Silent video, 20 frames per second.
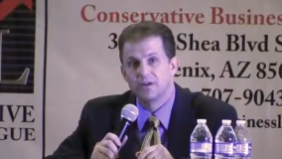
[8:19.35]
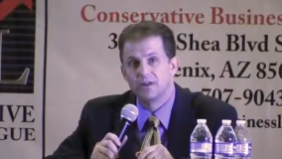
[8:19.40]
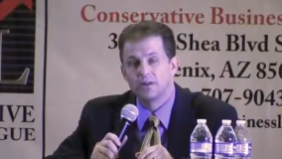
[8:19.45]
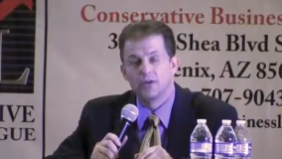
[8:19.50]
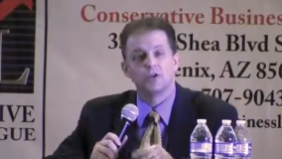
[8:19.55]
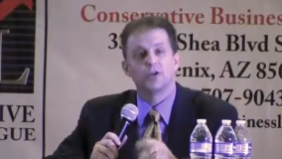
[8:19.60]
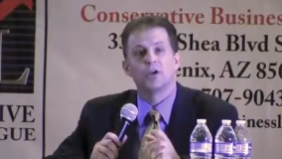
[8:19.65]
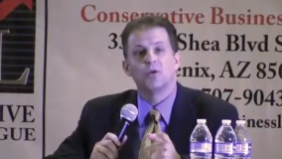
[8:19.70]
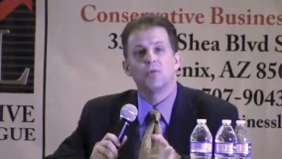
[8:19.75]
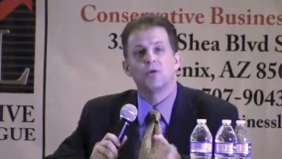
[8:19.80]

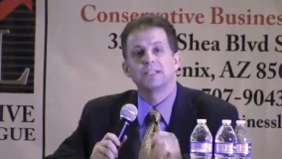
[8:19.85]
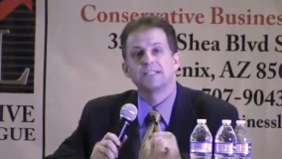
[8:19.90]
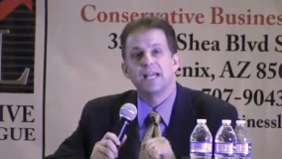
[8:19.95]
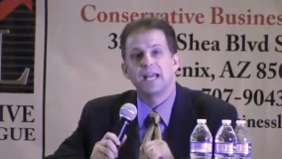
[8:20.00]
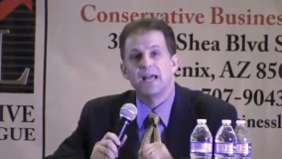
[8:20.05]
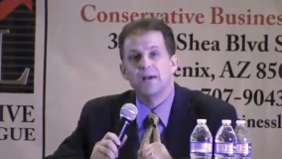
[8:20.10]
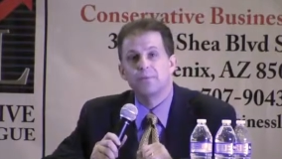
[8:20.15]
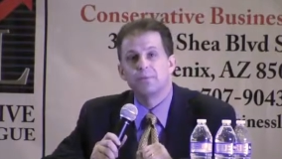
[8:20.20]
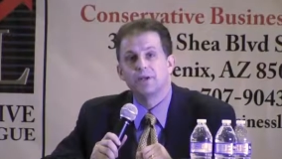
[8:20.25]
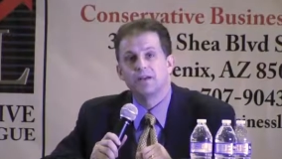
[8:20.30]
Look at what's
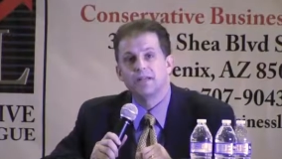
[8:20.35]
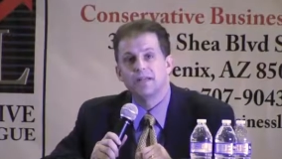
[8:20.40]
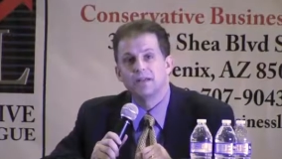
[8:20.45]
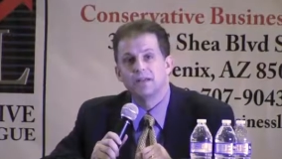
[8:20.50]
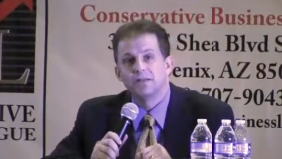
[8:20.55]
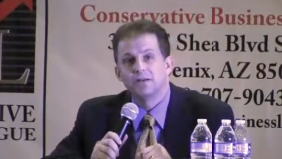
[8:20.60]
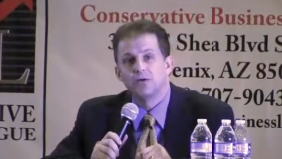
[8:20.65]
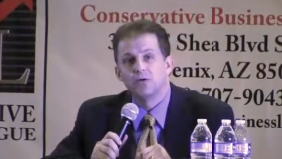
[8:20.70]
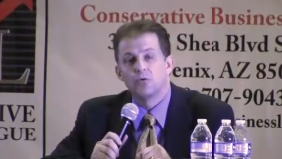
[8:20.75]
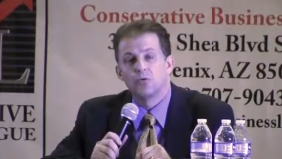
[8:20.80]
happened
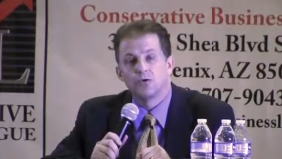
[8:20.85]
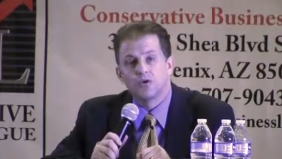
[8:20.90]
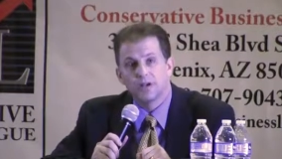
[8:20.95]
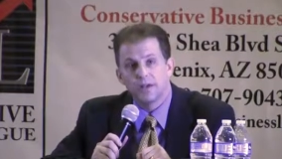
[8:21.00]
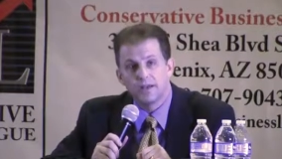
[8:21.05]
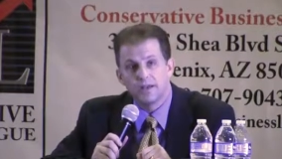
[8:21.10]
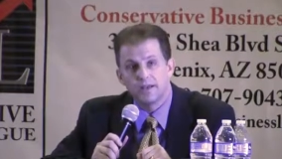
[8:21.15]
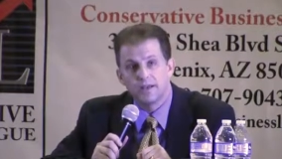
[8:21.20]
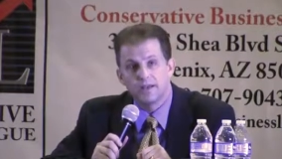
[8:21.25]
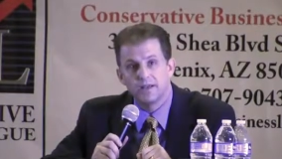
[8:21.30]
in
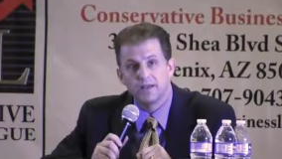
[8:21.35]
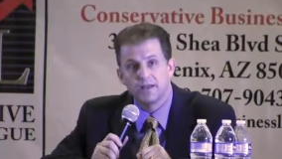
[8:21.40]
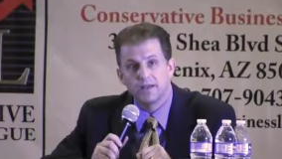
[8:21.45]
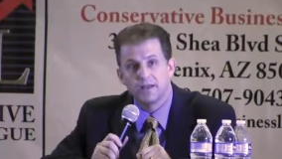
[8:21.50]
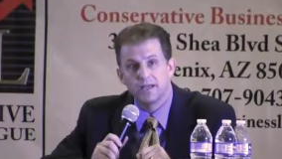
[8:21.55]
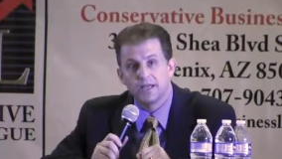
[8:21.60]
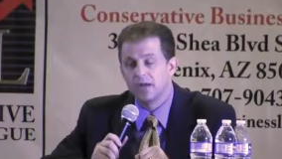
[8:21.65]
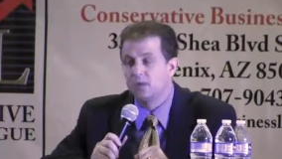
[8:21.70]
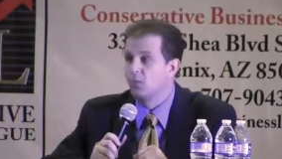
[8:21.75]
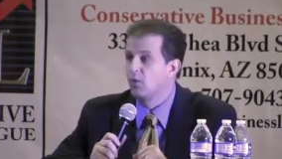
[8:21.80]
Oregon,
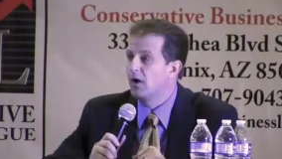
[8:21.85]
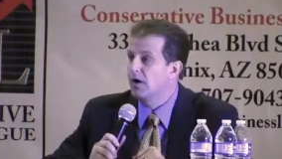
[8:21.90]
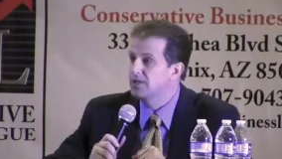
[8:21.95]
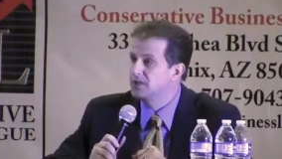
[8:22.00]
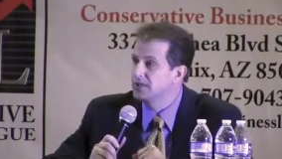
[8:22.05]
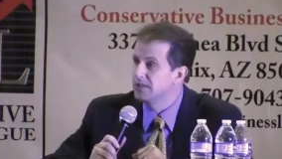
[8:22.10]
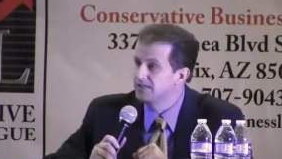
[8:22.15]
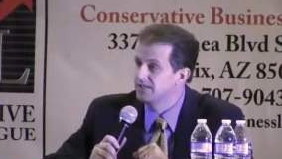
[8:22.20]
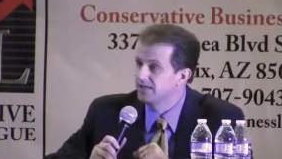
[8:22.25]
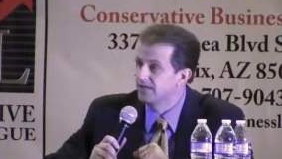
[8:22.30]
in
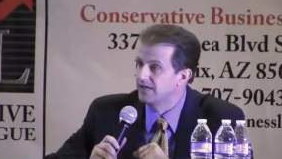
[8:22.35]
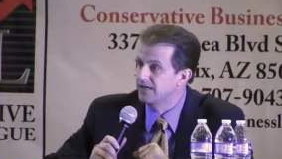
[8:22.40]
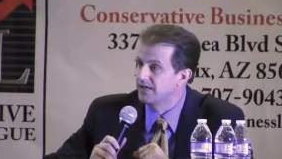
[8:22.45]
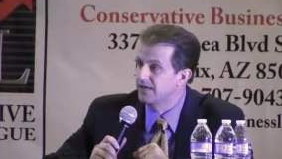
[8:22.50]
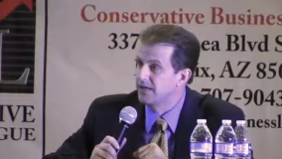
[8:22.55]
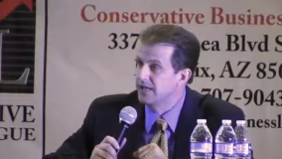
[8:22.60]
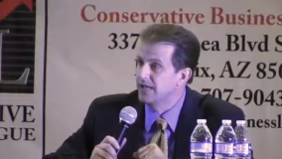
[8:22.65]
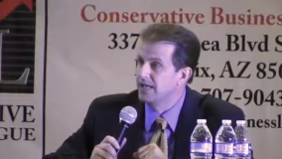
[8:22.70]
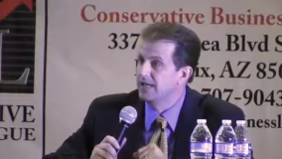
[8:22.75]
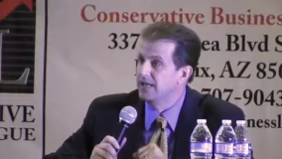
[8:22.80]
Washington,
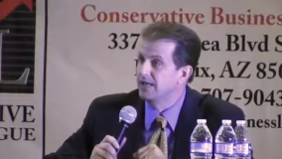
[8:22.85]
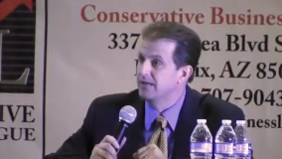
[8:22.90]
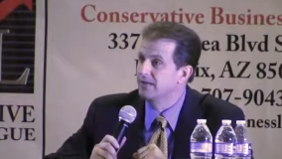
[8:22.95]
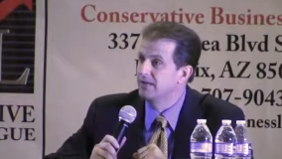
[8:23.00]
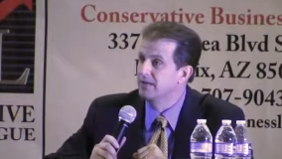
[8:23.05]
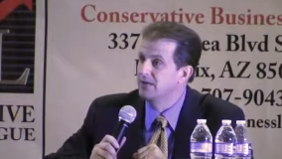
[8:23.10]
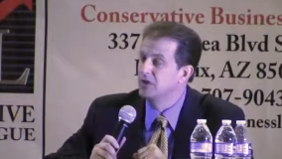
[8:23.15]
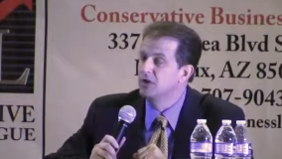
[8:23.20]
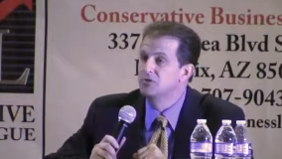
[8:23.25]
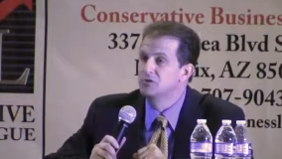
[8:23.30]
in
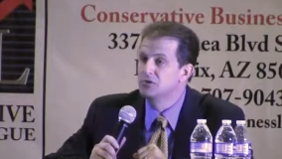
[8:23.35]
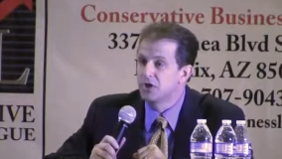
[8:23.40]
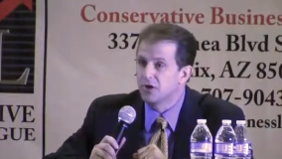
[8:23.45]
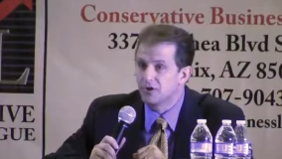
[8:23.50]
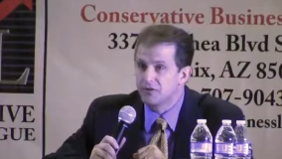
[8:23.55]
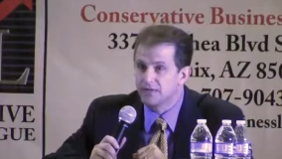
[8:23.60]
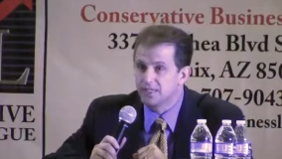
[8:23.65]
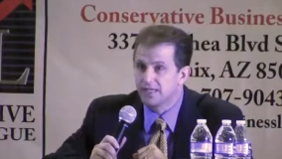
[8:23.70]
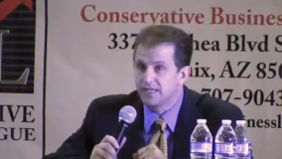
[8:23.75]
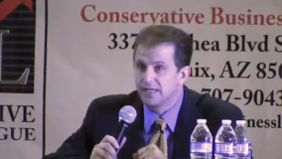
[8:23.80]
New
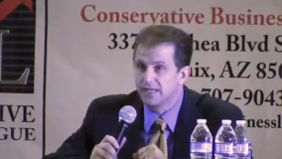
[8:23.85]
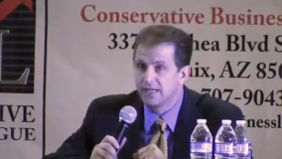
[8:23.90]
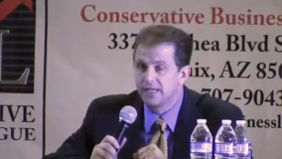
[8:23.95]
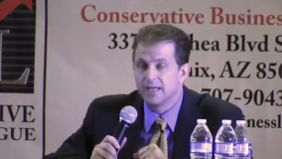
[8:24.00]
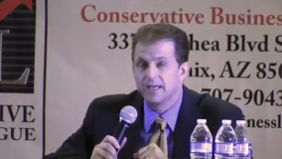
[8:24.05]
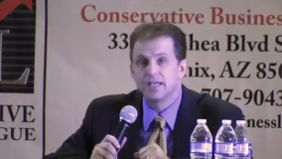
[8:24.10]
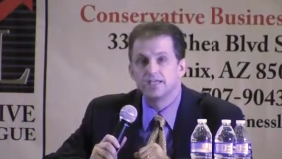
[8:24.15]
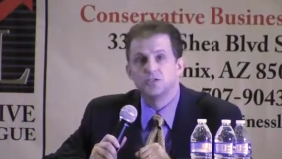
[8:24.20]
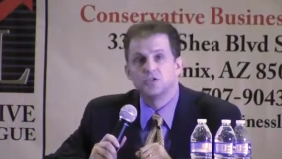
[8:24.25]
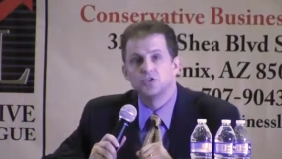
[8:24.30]
Jersey,
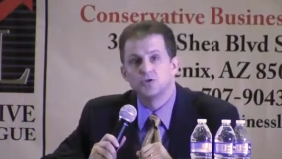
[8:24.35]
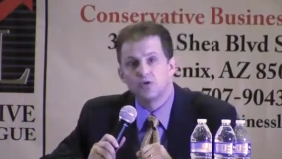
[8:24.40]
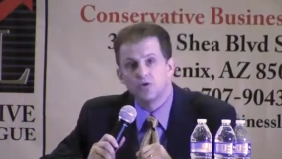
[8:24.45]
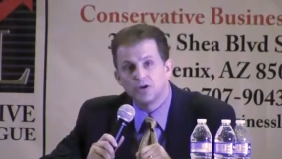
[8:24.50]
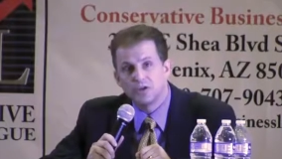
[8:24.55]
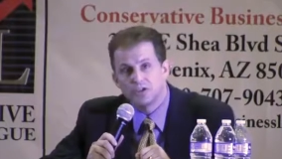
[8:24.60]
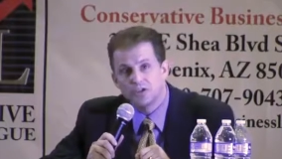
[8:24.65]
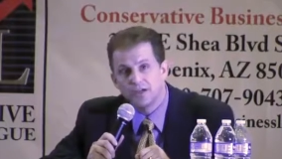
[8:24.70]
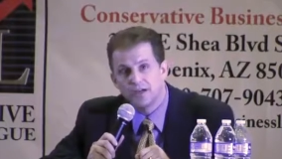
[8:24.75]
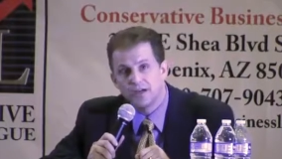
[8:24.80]
in
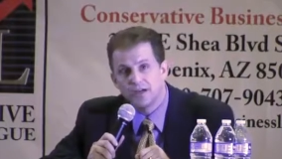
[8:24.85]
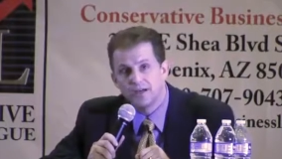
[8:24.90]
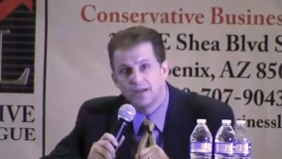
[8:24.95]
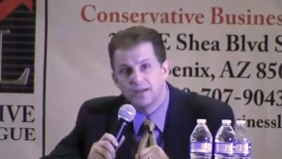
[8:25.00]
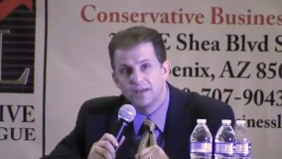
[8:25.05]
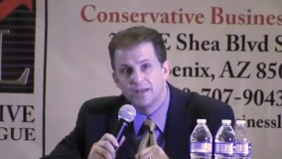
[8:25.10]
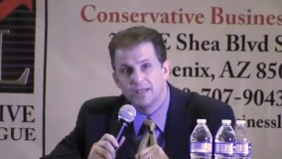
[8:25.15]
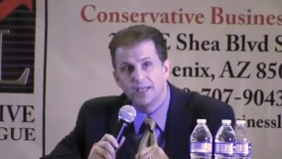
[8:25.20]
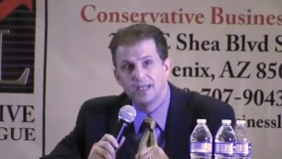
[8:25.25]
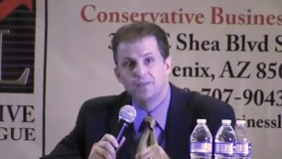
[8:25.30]

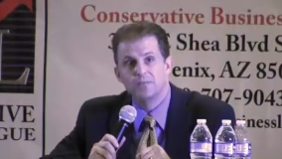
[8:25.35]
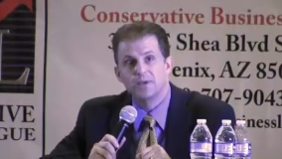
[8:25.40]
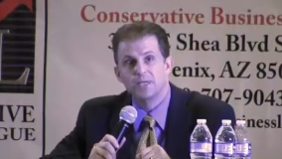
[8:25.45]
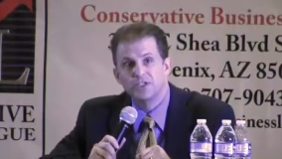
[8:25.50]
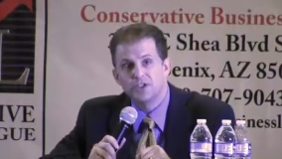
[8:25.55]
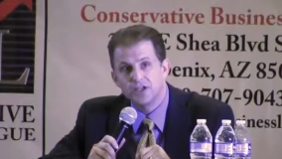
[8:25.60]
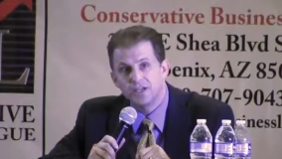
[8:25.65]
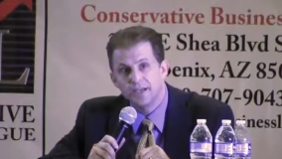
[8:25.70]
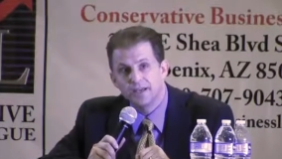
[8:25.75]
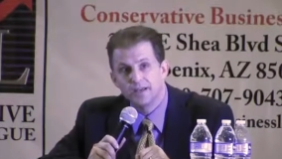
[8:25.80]
Georgia, in
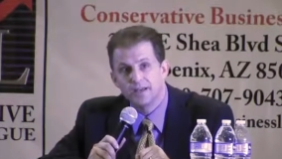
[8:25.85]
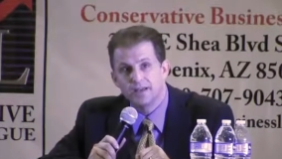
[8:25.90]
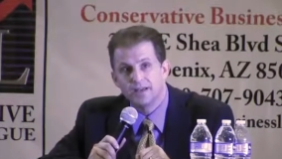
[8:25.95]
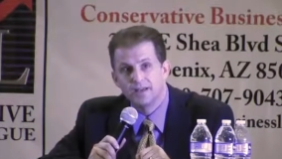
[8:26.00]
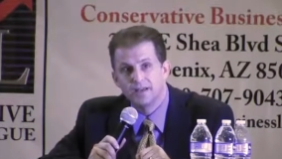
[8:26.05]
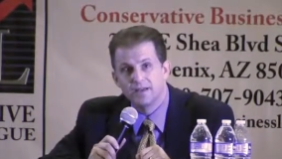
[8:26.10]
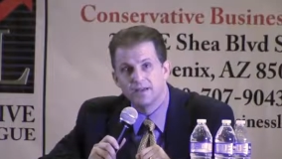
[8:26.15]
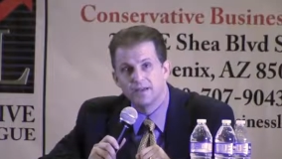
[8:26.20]
Michigan.